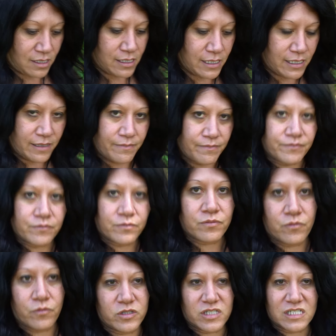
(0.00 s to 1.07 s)
Um,
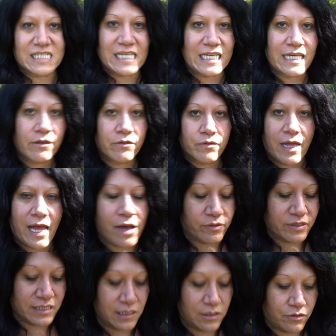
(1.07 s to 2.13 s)
we'll just see how
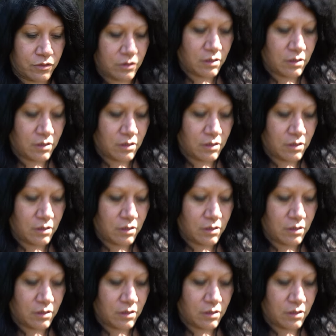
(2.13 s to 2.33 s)
we do.